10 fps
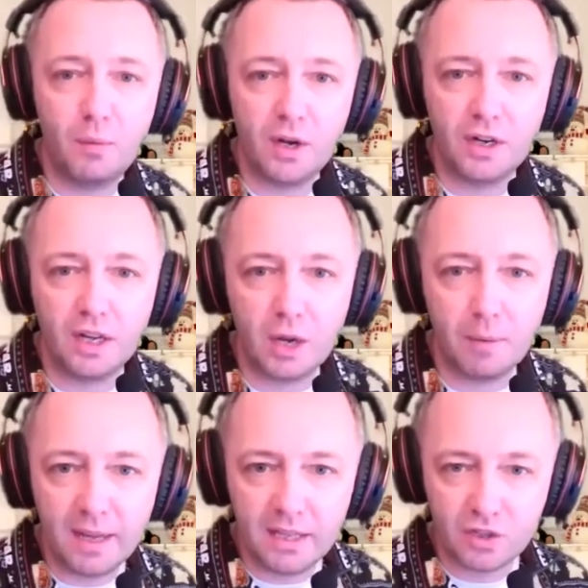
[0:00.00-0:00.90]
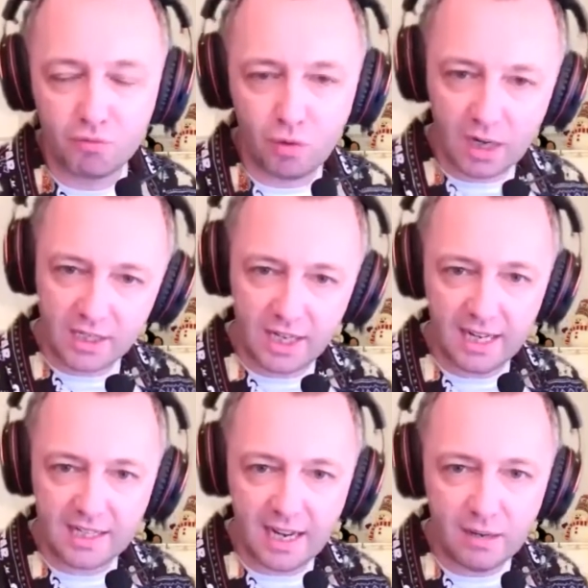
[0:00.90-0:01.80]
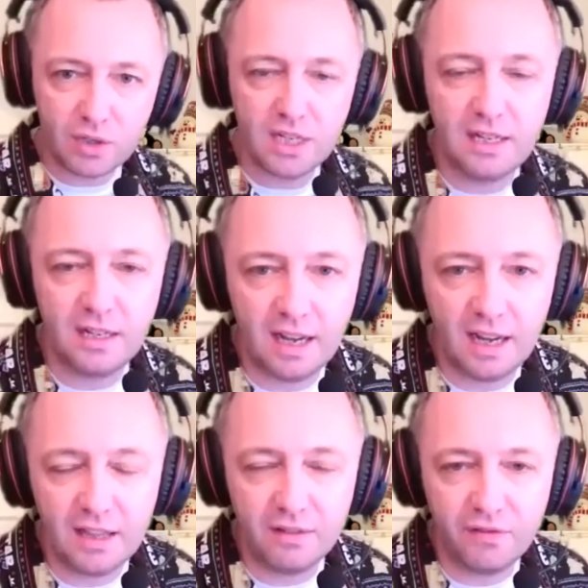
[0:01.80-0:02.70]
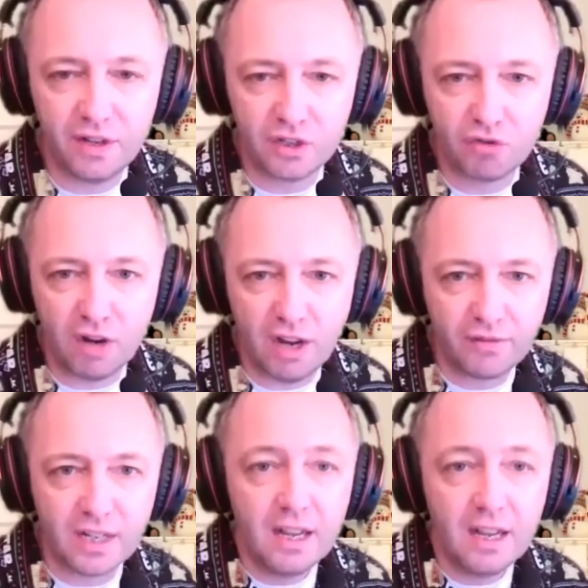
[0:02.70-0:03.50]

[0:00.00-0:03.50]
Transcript: We're going to commence writing it out in the first draft,